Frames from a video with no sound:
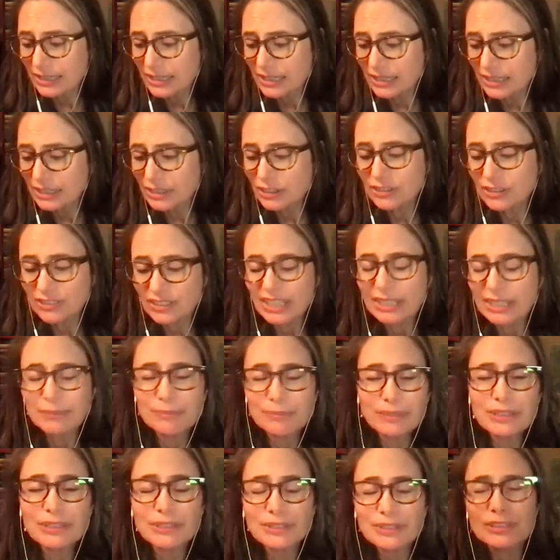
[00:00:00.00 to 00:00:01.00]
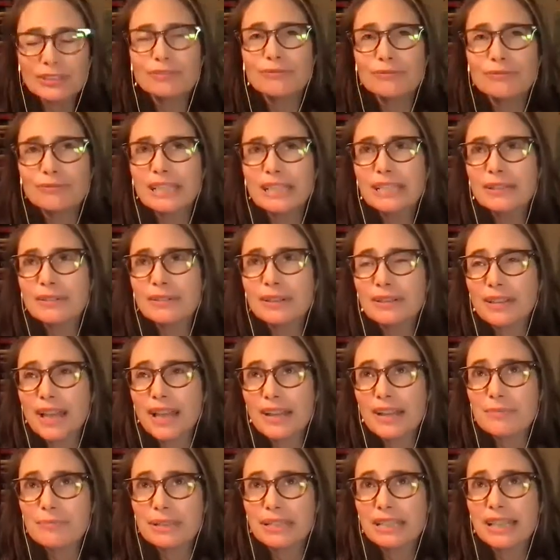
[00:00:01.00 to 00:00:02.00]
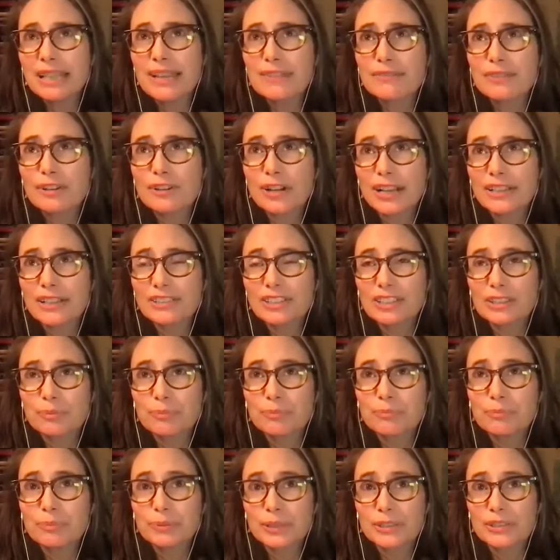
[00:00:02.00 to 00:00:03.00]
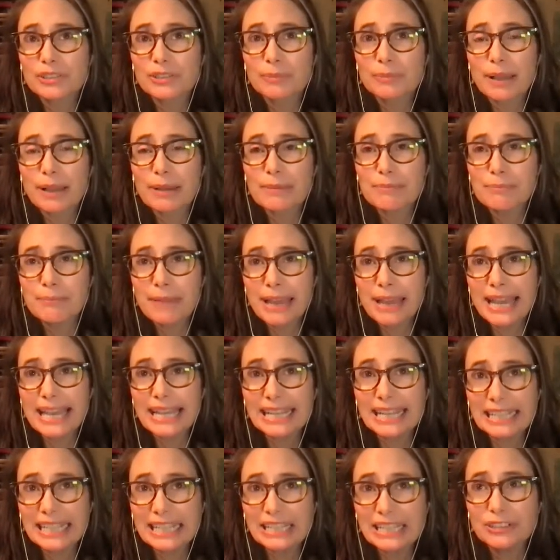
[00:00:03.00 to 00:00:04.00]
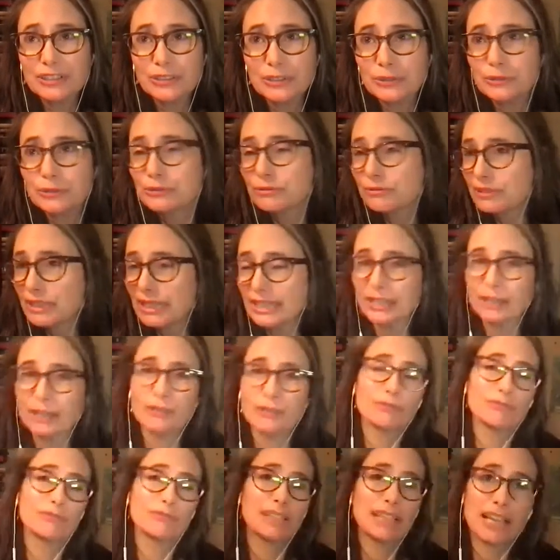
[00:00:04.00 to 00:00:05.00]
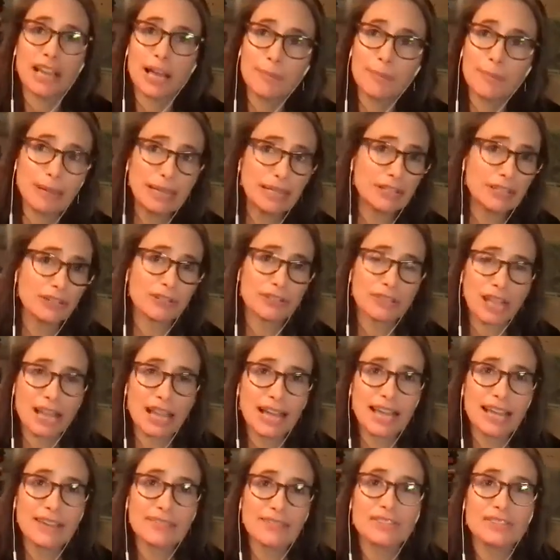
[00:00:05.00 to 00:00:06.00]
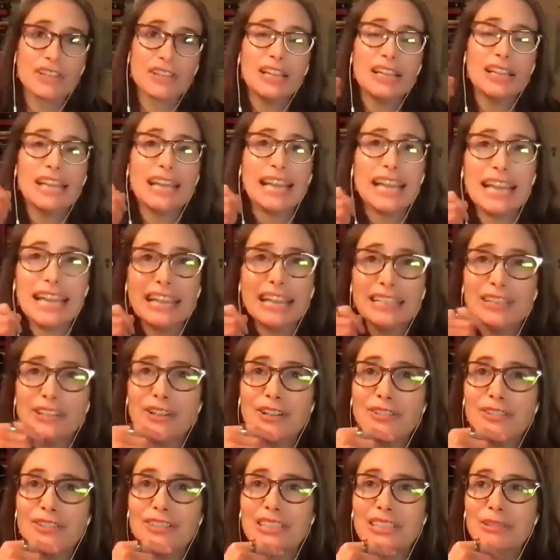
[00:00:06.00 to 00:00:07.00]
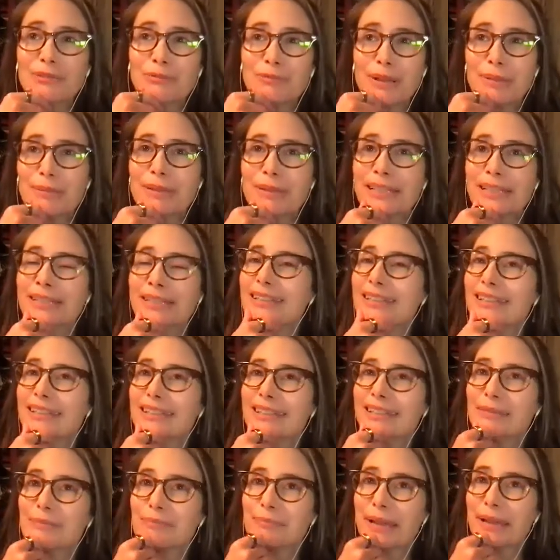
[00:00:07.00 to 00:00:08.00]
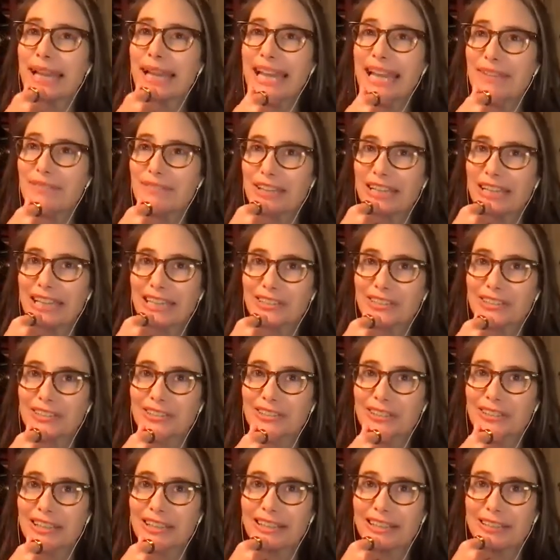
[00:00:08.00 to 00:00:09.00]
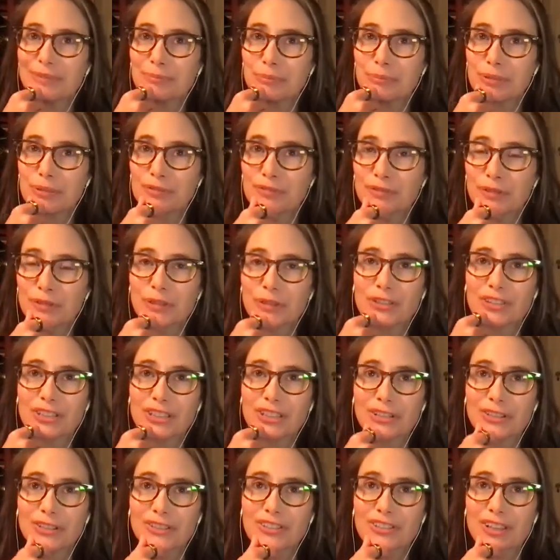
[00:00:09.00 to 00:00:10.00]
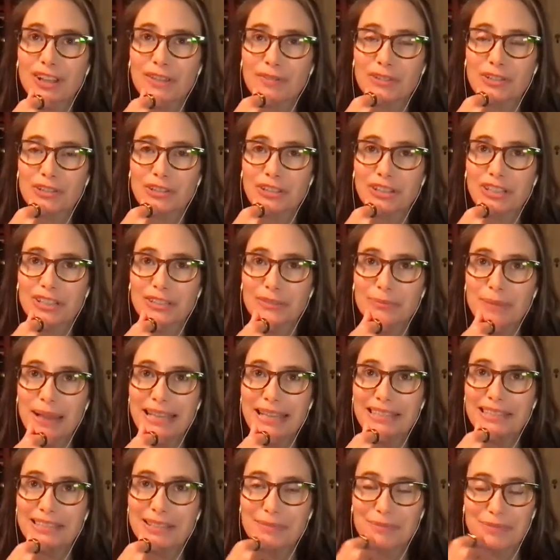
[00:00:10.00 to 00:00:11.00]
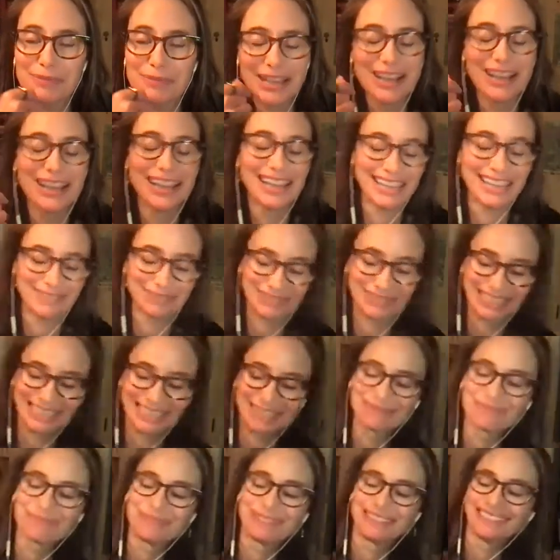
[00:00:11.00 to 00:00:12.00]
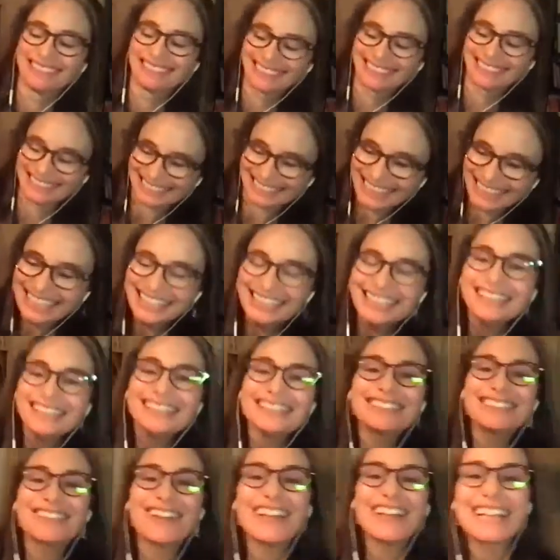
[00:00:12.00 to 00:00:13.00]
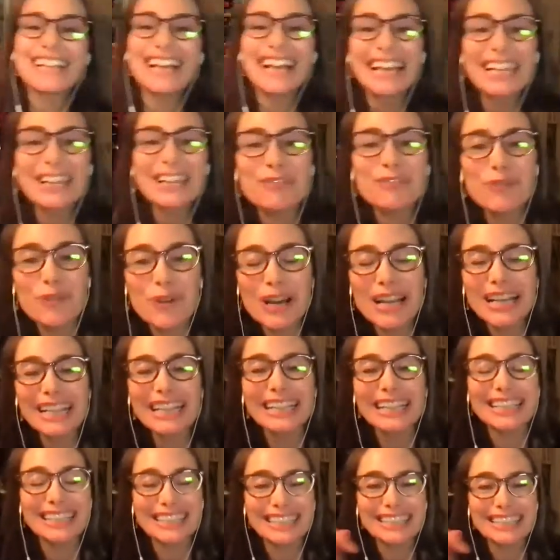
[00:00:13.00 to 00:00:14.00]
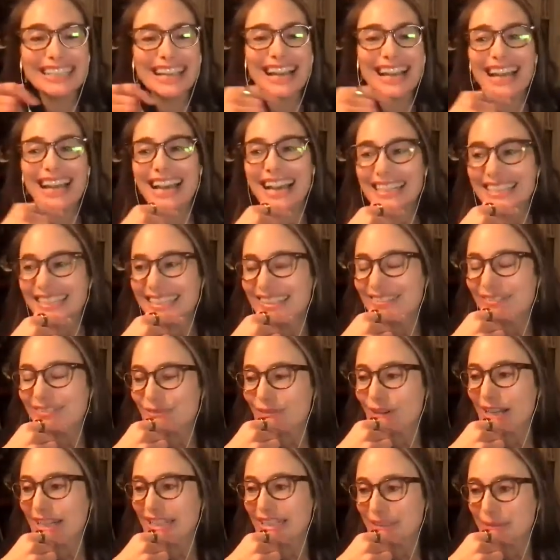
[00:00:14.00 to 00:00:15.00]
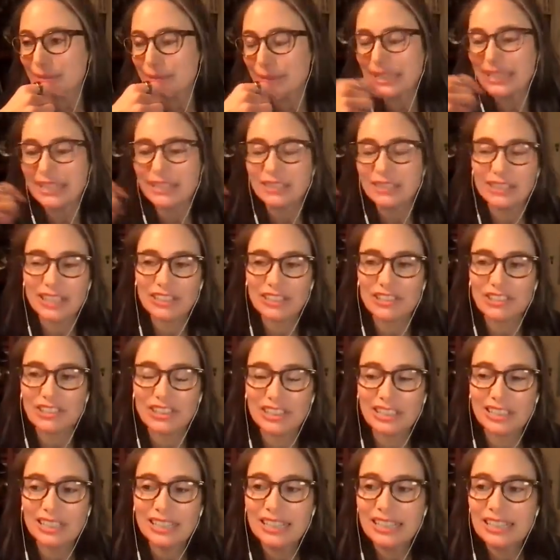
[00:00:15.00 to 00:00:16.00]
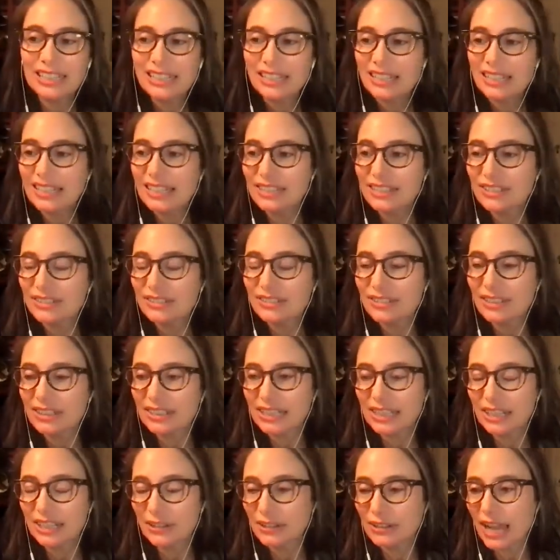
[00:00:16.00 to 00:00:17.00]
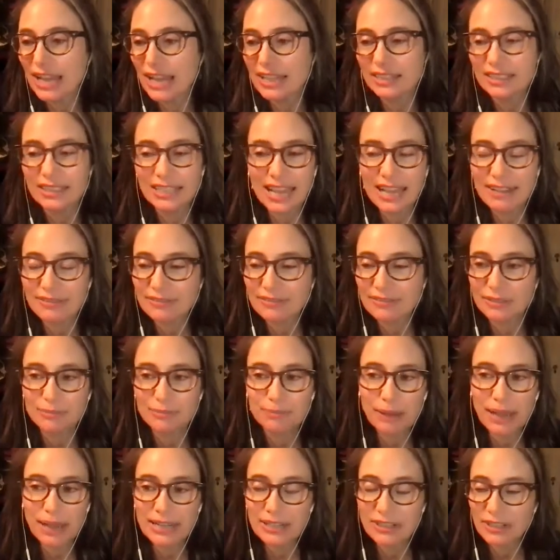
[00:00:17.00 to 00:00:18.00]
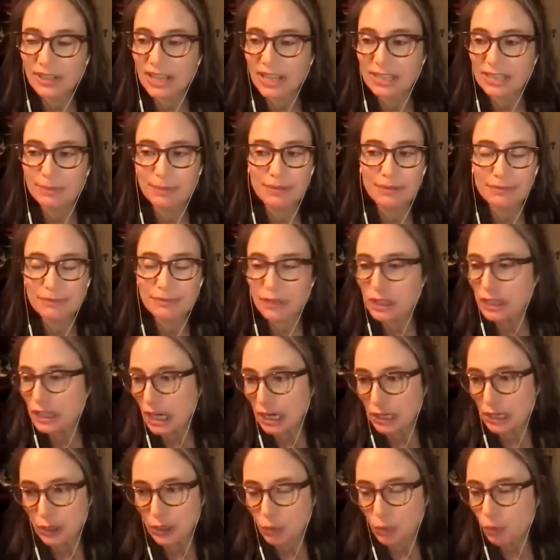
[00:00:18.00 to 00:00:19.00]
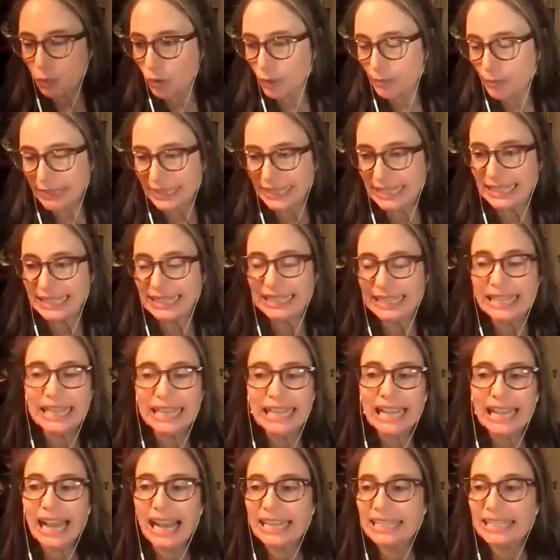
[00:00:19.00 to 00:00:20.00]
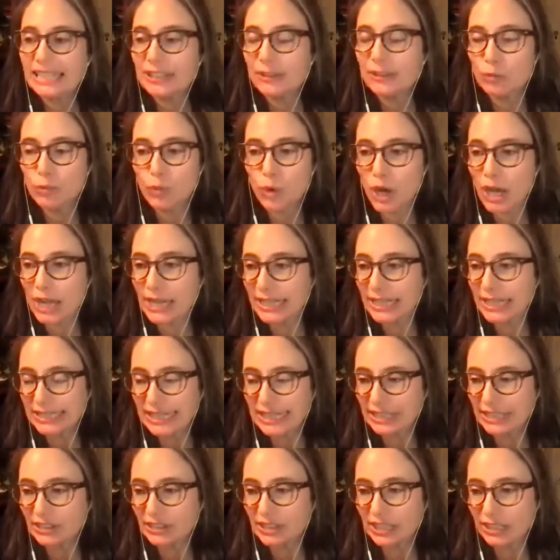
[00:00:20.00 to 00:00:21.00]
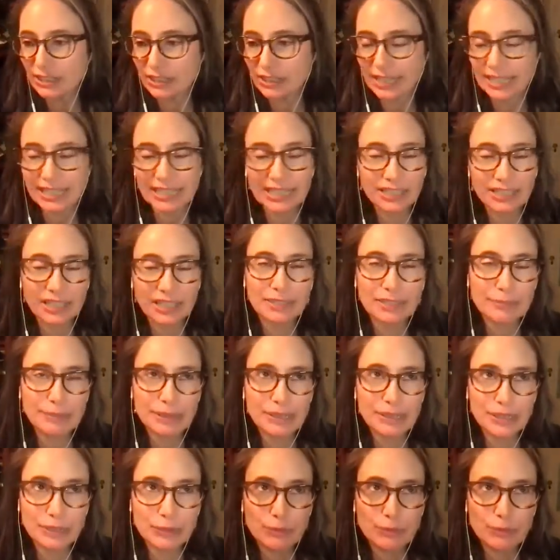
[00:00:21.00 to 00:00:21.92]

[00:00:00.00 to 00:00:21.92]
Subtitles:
read a lot of midlife crisis books about men, and they do, you know, they upend their lives, and you don't see women behaving as perversely or selfishly as men sometimes in books. So I kind of wanted it I didn't want it to be that she is, you know, got left by her husband for a younger woman. I didn't want it that, you know, like an unmarried